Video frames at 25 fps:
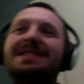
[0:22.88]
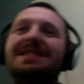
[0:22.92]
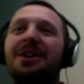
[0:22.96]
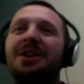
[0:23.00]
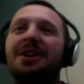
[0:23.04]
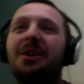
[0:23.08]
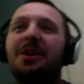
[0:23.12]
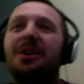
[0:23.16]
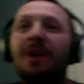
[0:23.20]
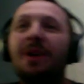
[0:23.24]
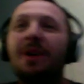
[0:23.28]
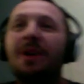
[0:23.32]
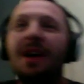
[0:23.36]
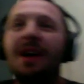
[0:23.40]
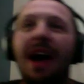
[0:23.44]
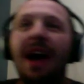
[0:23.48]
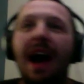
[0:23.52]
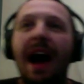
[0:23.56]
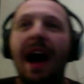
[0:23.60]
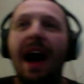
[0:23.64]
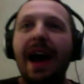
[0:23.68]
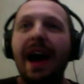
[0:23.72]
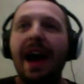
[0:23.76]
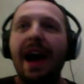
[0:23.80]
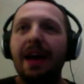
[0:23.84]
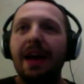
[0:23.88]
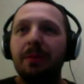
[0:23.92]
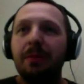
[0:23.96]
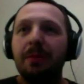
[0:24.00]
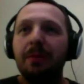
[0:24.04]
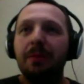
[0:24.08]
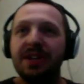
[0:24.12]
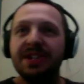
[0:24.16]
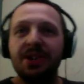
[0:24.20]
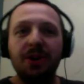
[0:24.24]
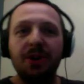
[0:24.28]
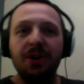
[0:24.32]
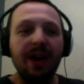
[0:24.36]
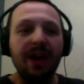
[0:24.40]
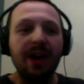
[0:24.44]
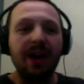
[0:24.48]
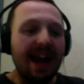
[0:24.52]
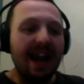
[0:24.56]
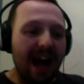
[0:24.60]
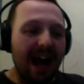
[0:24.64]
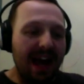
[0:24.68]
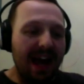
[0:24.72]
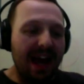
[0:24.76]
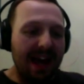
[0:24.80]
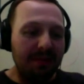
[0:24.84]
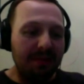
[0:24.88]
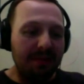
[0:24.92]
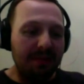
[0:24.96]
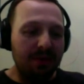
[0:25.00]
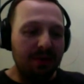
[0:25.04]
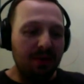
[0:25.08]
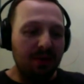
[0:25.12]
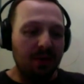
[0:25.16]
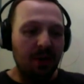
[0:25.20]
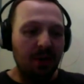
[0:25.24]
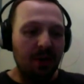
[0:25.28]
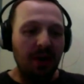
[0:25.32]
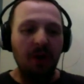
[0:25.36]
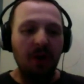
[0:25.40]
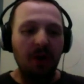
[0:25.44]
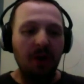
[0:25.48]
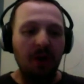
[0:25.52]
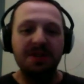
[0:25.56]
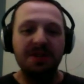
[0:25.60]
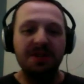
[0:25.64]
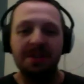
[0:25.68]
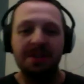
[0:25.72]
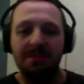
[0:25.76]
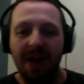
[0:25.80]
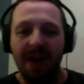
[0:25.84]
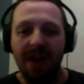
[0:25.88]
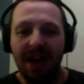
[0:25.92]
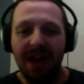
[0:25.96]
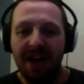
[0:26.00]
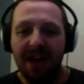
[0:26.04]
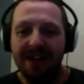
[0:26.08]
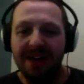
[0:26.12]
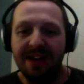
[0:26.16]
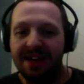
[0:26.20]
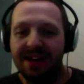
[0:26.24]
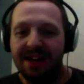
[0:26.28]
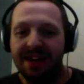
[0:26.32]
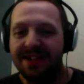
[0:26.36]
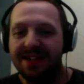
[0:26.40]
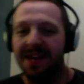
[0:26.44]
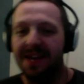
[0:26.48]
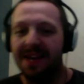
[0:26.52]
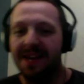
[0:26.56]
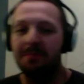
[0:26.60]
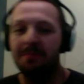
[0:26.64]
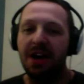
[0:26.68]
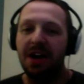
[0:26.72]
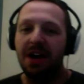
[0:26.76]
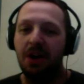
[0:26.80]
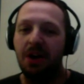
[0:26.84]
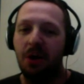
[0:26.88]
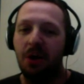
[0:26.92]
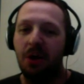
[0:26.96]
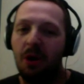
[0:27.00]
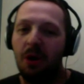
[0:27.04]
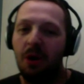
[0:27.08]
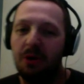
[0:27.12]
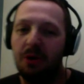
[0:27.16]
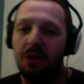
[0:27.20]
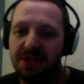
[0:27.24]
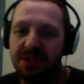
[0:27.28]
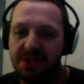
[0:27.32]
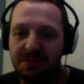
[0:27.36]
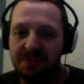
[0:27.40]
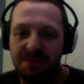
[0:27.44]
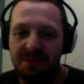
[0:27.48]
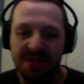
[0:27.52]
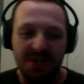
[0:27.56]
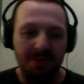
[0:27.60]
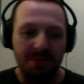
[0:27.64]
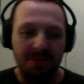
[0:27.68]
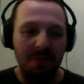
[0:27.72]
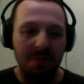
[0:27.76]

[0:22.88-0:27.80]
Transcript: so I am Chris Green. I am your host, and as I said, my co-host is Mr.